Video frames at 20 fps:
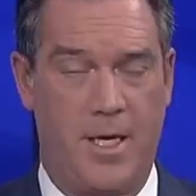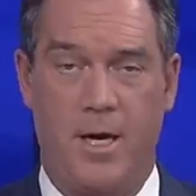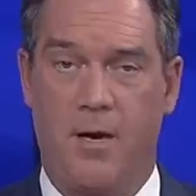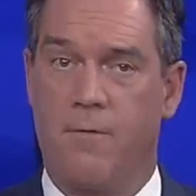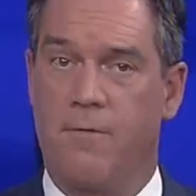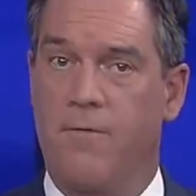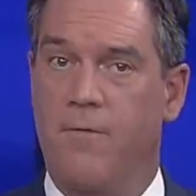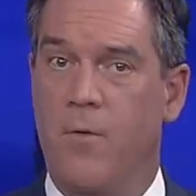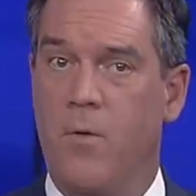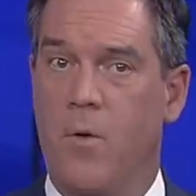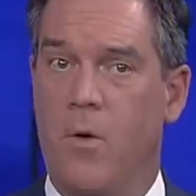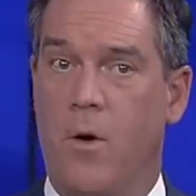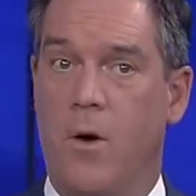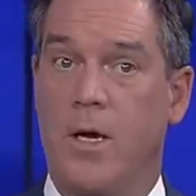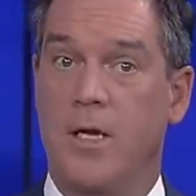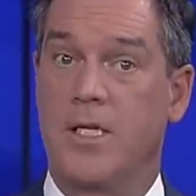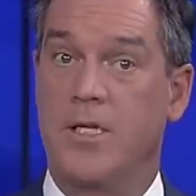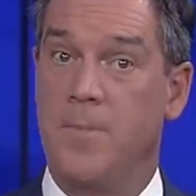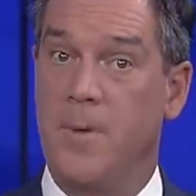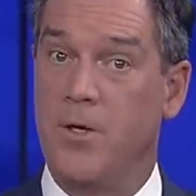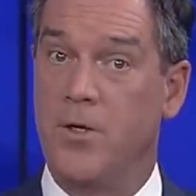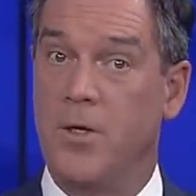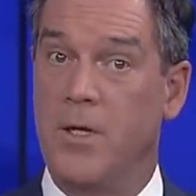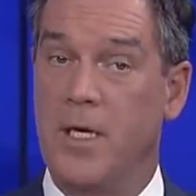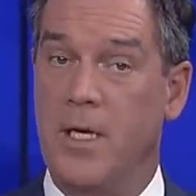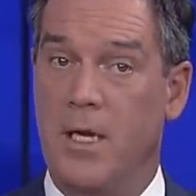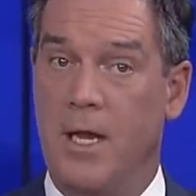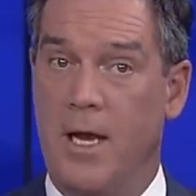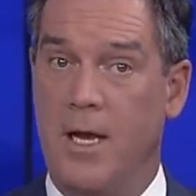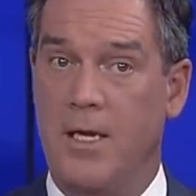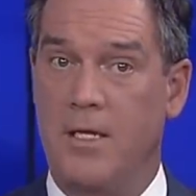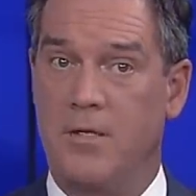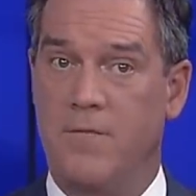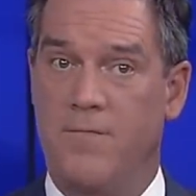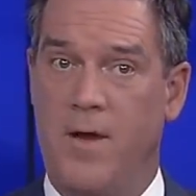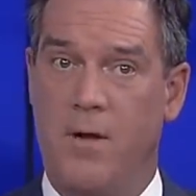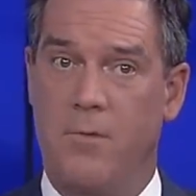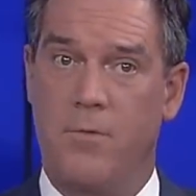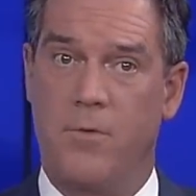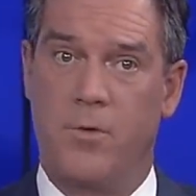up to care for, especially
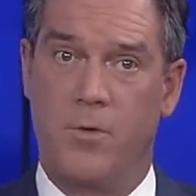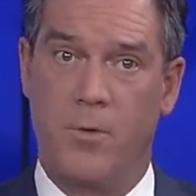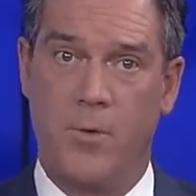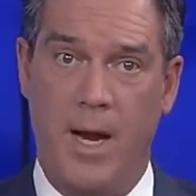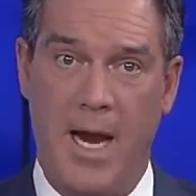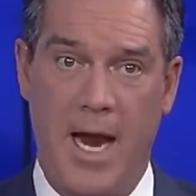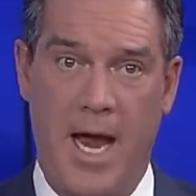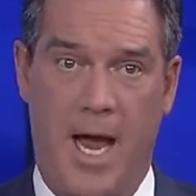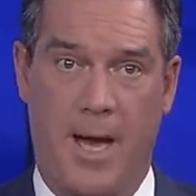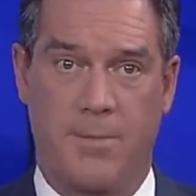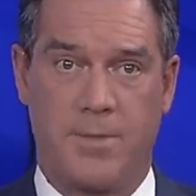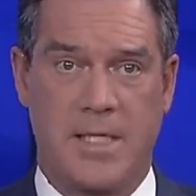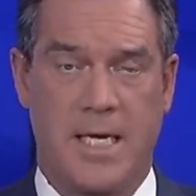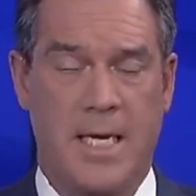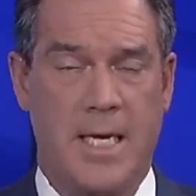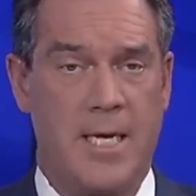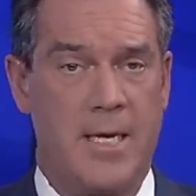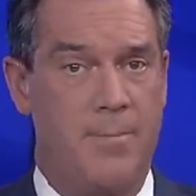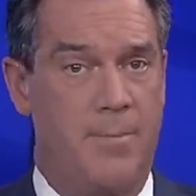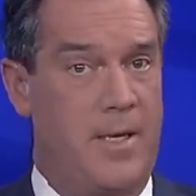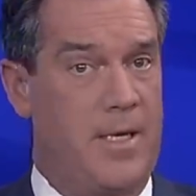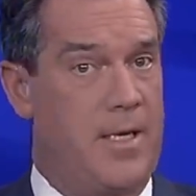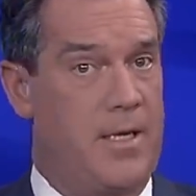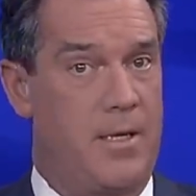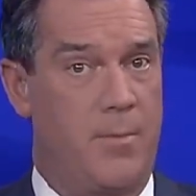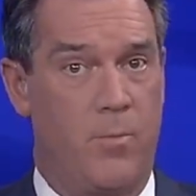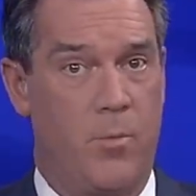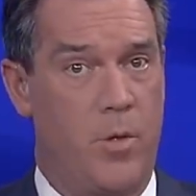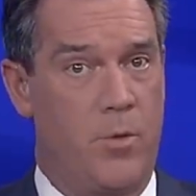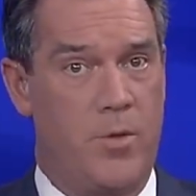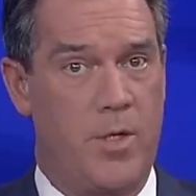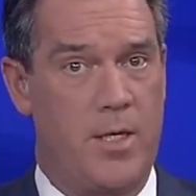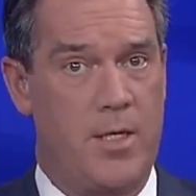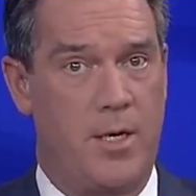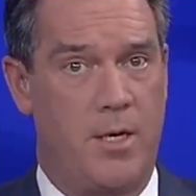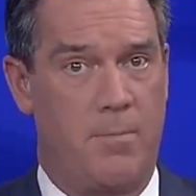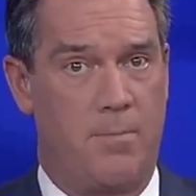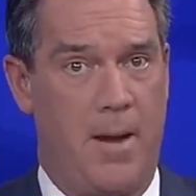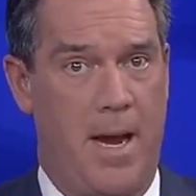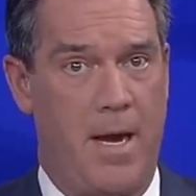clients found through apps. Many of them
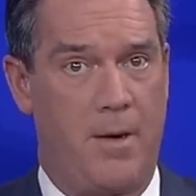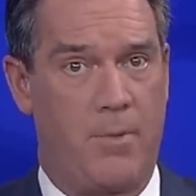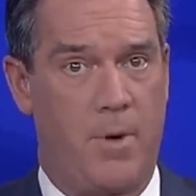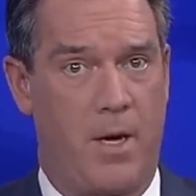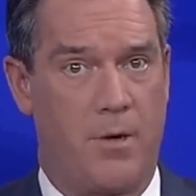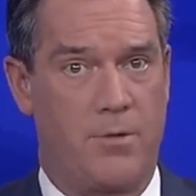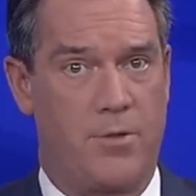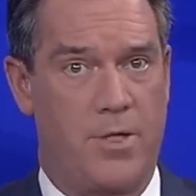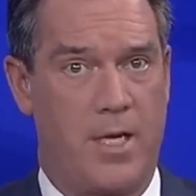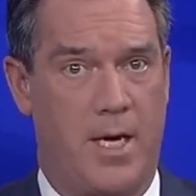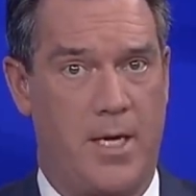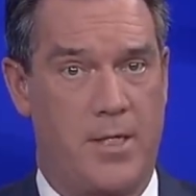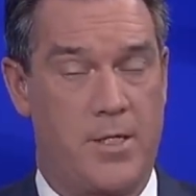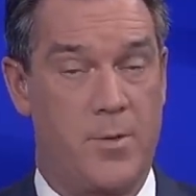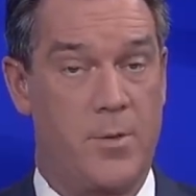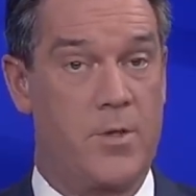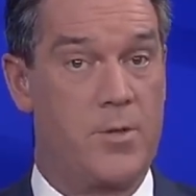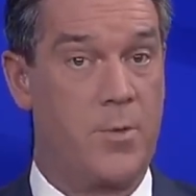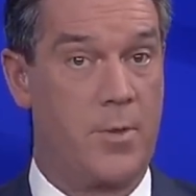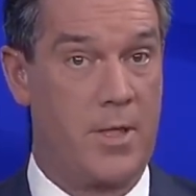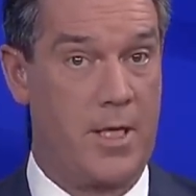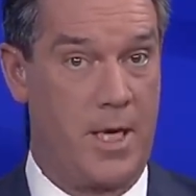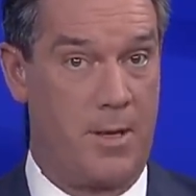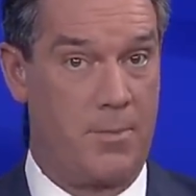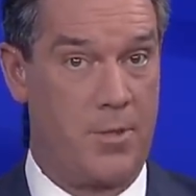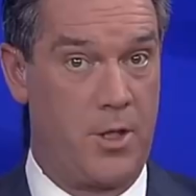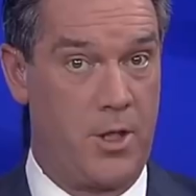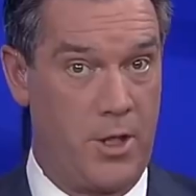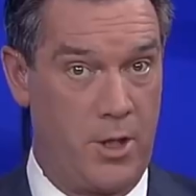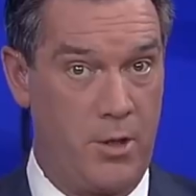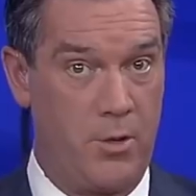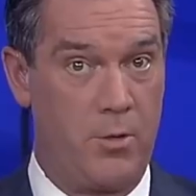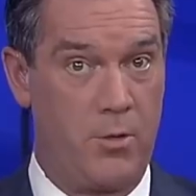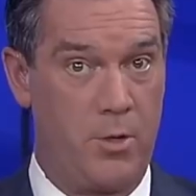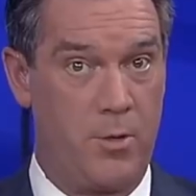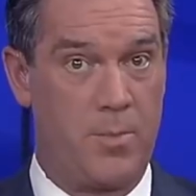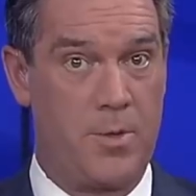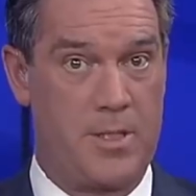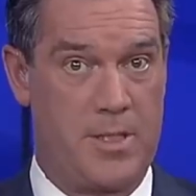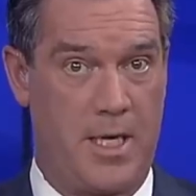won't conduct background checks, so it's really up to
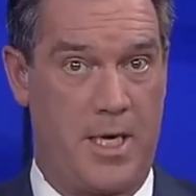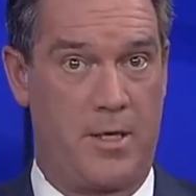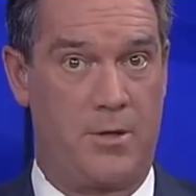you to